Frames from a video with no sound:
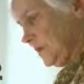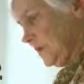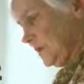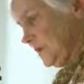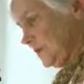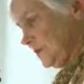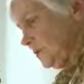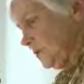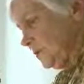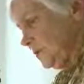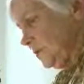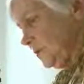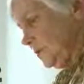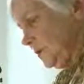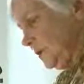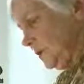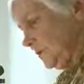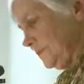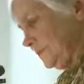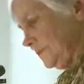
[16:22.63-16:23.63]

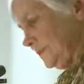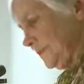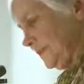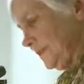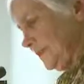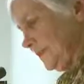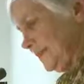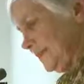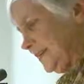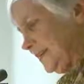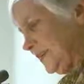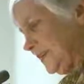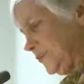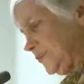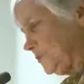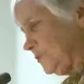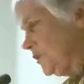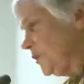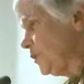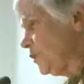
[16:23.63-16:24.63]
So,
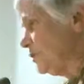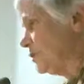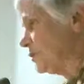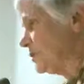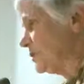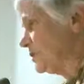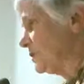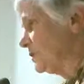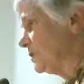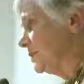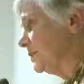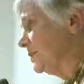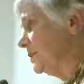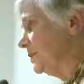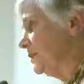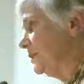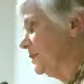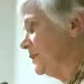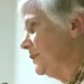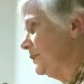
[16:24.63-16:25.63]
another hoax:
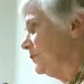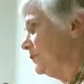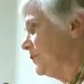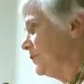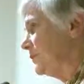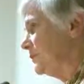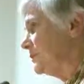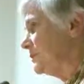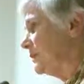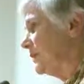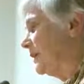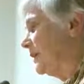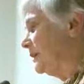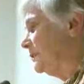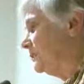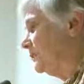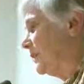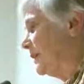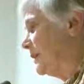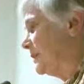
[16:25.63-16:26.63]
if kids
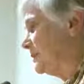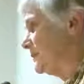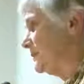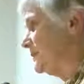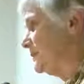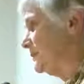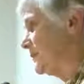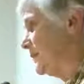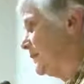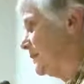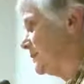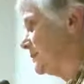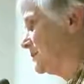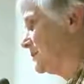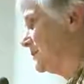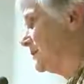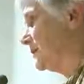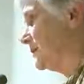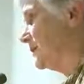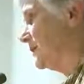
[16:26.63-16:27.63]
can't pass the
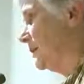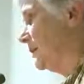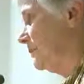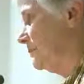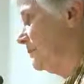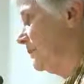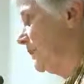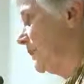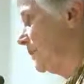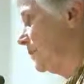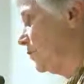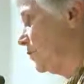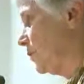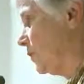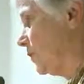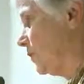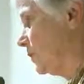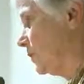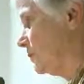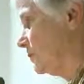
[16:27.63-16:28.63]
test, make it
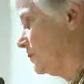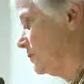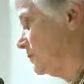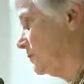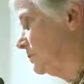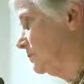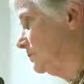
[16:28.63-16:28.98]
harder.